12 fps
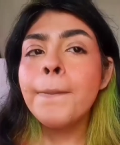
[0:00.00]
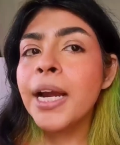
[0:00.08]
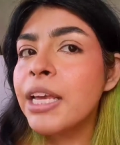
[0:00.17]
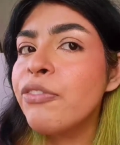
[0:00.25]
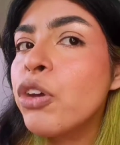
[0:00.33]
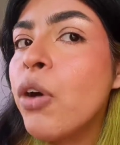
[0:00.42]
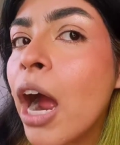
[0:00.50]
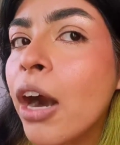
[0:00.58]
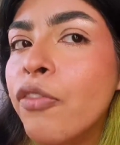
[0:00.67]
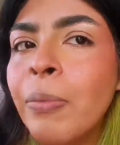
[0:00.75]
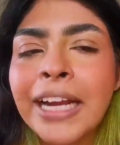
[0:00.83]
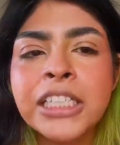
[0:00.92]
but if you are
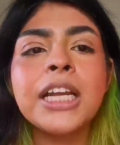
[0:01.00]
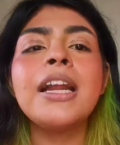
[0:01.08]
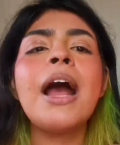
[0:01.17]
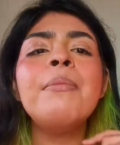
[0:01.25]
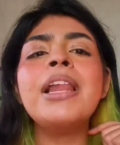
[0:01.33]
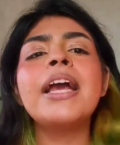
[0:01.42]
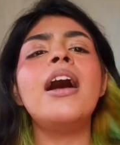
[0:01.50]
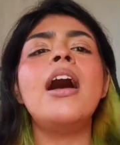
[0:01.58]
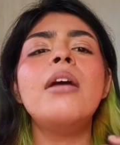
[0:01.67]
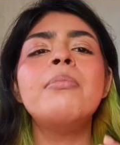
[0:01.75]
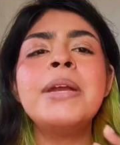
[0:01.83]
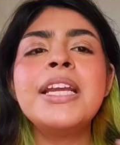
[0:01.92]
of my shade i'm like
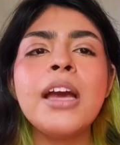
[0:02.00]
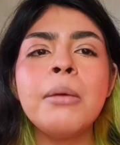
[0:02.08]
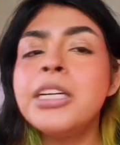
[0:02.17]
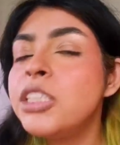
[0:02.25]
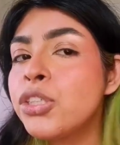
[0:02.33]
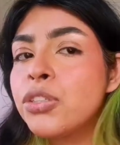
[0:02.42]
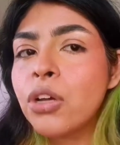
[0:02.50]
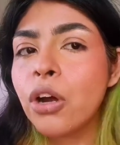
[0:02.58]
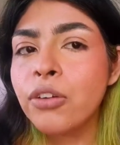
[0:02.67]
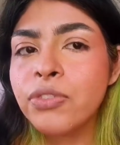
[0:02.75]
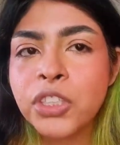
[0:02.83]
a medium-ish sort of